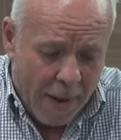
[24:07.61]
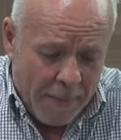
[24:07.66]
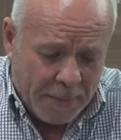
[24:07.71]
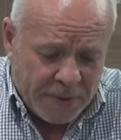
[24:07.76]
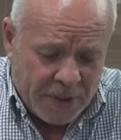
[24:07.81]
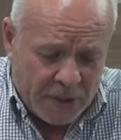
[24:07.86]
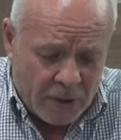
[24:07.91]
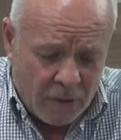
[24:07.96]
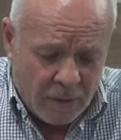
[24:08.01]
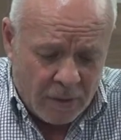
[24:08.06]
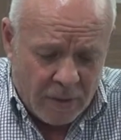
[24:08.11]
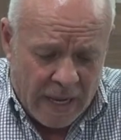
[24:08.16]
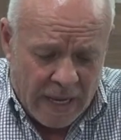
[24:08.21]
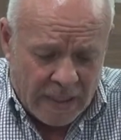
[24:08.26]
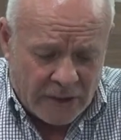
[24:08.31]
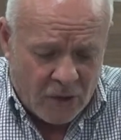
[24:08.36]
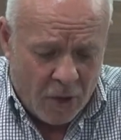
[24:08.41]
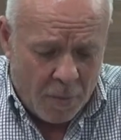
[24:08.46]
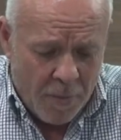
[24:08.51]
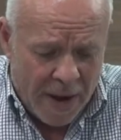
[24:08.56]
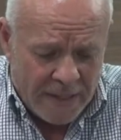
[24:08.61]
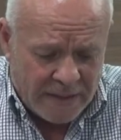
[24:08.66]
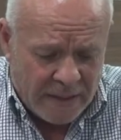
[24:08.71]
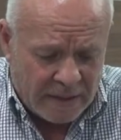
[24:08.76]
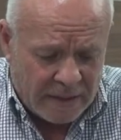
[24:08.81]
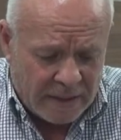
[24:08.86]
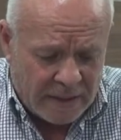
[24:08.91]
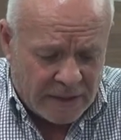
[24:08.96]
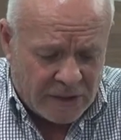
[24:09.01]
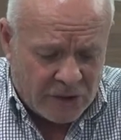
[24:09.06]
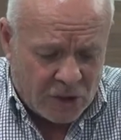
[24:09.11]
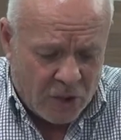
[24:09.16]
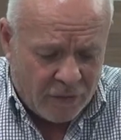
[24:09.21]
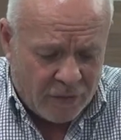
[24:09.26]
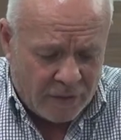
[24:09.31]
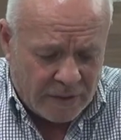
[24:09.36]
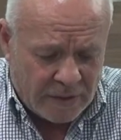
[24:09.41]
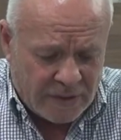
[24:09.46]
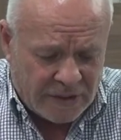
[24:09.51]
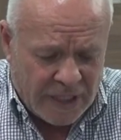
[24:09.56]
Absalom has commanded his
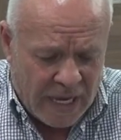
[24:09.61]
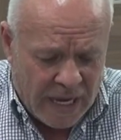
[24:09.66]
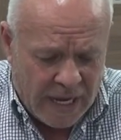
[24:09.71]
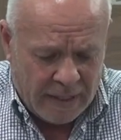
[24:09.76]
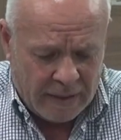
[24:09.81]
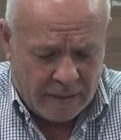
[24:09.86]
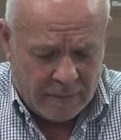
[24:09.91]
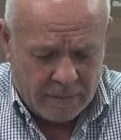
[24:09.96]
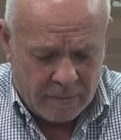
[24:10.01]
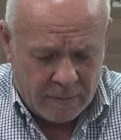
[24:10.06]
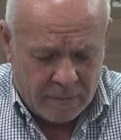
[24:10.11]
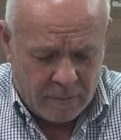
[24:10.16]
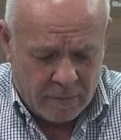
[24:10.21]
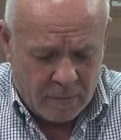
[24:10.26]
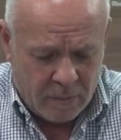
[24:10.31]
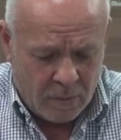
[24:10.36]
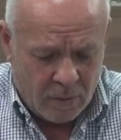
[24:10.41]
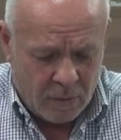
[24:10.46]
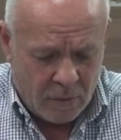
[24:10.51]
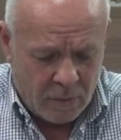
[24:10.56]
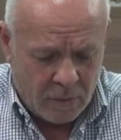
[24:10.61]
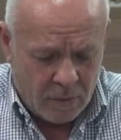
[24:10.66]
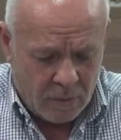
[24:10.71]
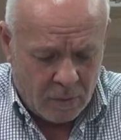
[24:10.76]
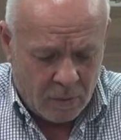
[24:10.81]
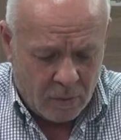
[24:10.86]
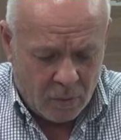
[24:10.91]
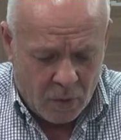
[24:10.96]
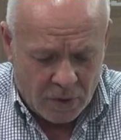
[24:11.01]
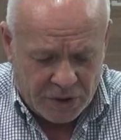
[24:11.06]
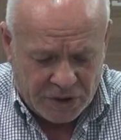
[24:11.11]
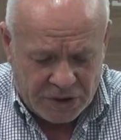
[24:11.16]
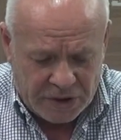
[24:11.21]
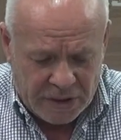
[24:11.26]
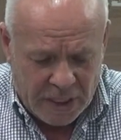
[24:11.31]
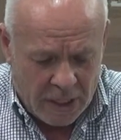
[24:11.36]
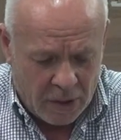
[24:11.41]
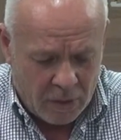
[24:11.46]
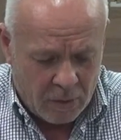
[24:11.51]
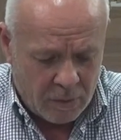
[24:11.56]
servant, saying, Watch
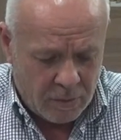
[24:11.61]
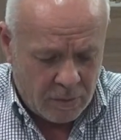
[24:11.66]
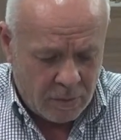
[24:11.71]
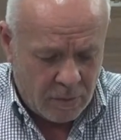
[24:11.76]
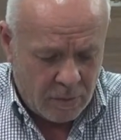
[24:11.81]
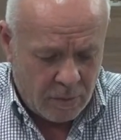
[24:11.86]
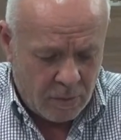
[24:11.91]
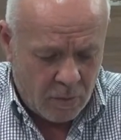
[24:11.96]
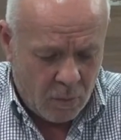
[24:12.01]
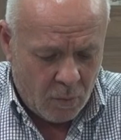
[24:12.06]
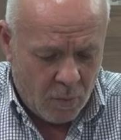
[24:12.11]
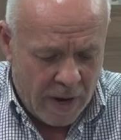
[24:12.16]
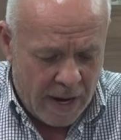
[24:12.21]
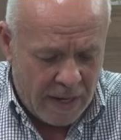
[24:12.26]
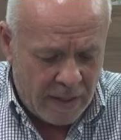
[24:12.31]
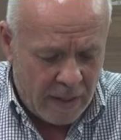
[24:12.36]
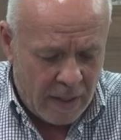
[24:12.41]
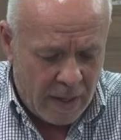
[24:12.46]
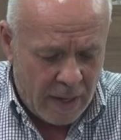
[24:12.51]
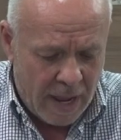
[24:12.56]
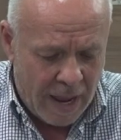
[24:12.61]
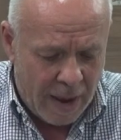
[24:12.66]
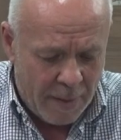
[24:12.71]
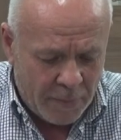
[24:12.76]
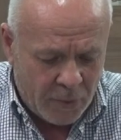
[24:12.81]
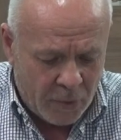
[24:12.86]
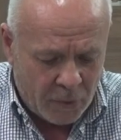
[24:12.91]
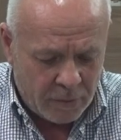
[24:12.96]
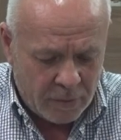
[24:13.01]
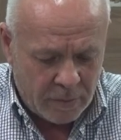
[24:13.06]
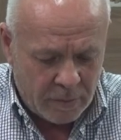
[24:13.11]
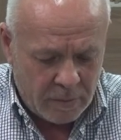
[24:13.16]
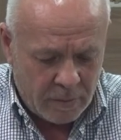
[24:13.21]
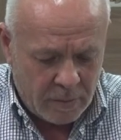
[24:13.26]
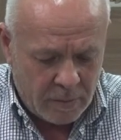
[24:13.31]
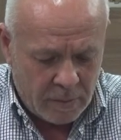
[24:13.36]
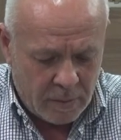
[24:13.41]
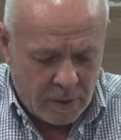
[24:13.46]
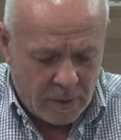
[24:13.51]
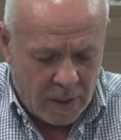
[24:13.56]
now, when Amnon
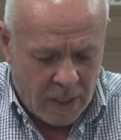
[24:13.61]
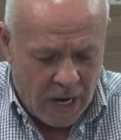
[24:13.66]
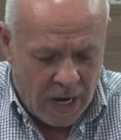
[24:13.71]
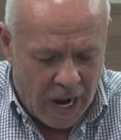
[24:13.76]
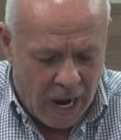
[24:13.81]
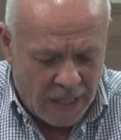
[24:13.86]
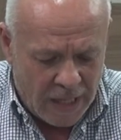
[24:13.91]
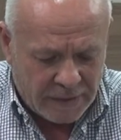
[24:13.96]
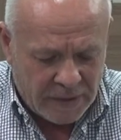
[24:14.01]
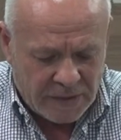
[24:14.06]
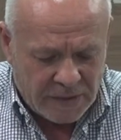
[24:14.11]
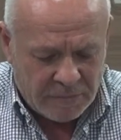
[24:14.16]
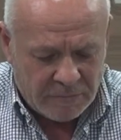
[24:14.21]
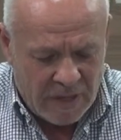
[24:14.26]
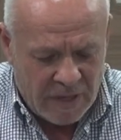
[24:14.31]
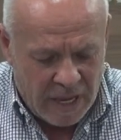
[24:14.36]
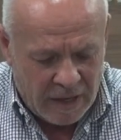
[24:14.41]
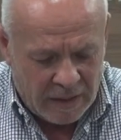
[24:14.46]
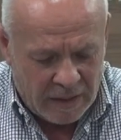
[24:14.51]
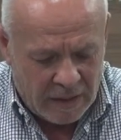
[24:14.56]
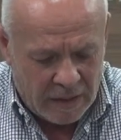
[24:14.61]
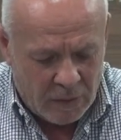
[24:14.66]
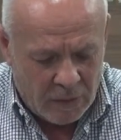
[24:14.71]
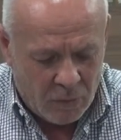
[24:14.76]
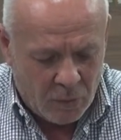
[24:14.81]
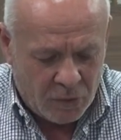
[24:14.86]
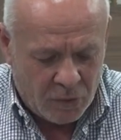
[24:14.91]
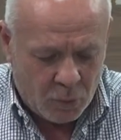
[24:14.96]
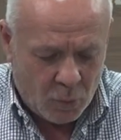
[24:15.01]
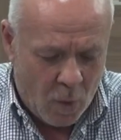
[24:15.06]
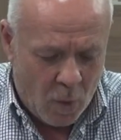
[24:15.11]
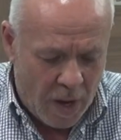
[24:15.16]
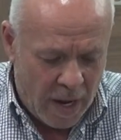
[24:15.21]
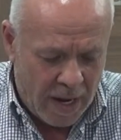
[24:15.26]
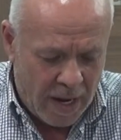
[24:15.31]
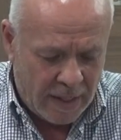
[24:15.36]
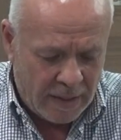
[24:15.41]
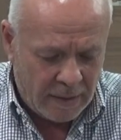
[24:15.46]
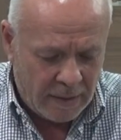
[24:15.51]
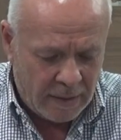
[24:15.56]
heart is merry with
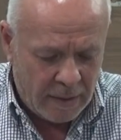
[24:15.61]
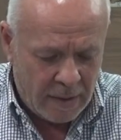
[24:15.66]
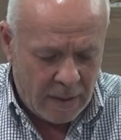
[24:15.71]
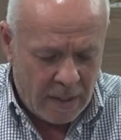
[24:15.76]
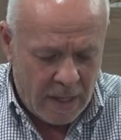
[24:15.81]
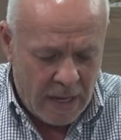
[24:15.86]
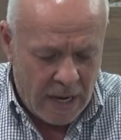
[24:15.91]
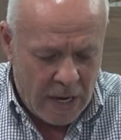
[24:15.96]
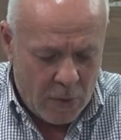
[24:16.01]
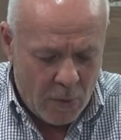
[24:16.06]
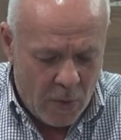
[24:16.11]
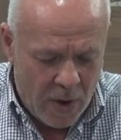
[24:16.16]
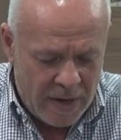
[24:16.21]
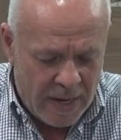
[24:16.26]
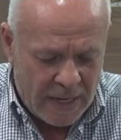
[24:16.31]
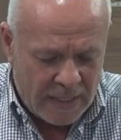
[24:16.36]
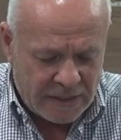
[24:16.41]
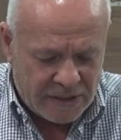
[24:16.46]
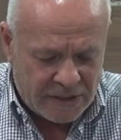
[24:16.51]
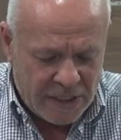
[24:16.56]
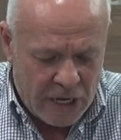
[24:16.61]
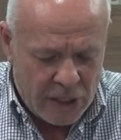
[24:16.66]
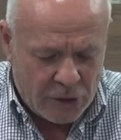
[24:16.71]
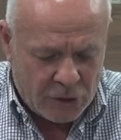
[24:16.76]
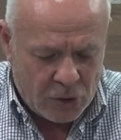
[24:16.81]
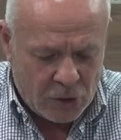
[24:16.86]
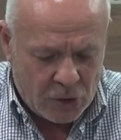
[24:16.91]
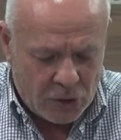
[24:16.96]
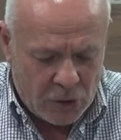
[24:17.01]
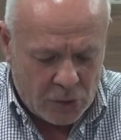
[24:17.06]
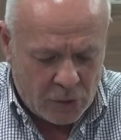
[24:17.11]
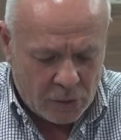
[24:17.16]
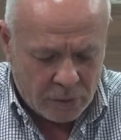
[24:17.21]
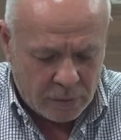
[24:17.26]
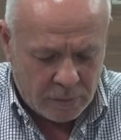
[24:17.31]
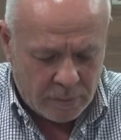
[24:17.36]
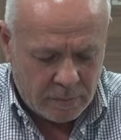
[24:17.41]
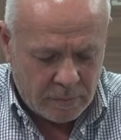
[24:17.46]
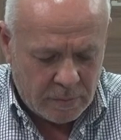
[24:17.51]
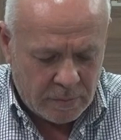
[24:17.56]
wine, and when I say to
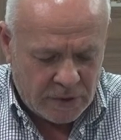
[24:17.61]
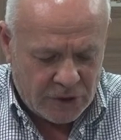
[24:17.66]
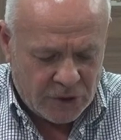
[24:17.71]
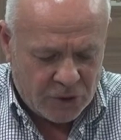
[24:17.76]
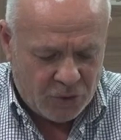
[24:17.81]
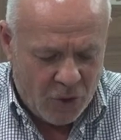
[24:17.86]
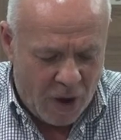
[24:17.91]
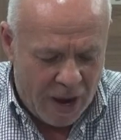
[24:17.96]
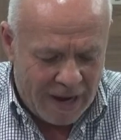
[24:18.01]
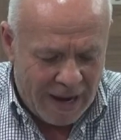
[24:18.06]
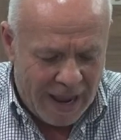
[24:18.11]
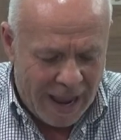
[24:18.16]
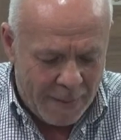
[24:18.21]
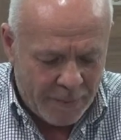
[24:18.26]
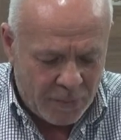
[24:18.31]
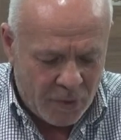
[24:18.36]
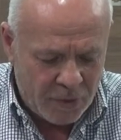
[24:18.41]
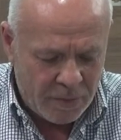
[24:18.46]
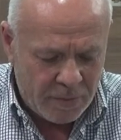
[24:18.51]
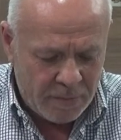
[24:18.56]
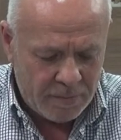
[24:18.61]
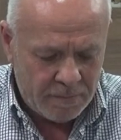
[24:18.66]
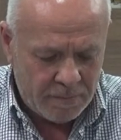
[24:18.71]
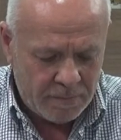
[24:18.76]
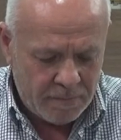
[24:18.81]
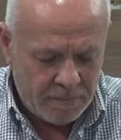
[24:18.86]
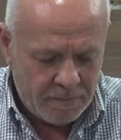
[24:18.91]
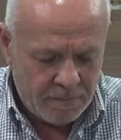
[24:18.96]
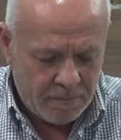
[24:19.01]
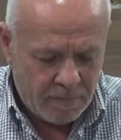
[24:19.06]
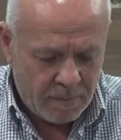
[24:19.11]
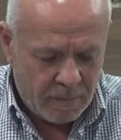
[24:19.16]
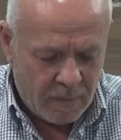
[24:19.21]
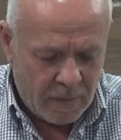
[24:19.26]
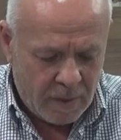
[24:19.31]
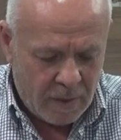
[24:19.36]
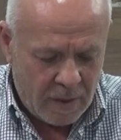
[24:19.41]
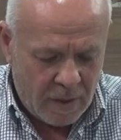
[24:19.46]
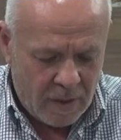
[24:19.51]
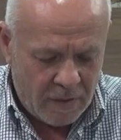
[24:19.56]
you, Strike Amnon,
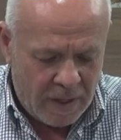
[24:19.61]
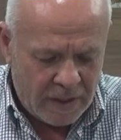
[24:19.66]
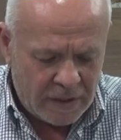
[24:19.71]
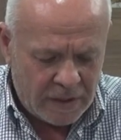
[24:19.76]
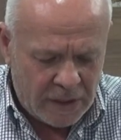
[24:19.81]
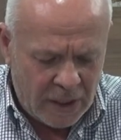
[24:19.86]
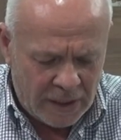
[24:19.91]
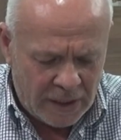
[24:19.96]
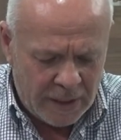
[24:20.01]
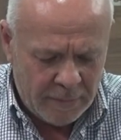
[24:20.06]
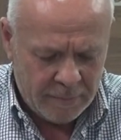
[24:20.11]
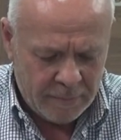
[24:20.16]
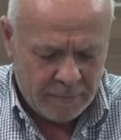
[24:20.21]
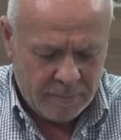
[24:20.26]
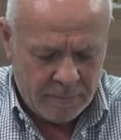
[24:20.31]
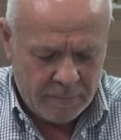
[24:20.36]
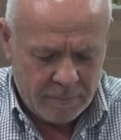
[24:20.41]
then kill him.